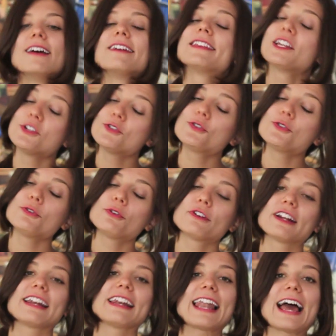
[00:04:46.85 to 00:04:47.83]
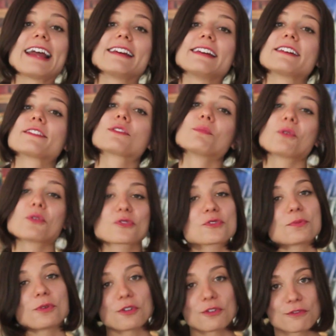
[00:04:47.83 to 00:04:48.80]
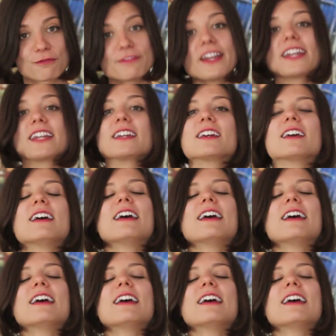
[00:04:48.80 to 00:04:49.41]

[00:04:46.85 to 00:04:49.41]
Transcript: then you do know that light is the most important thing.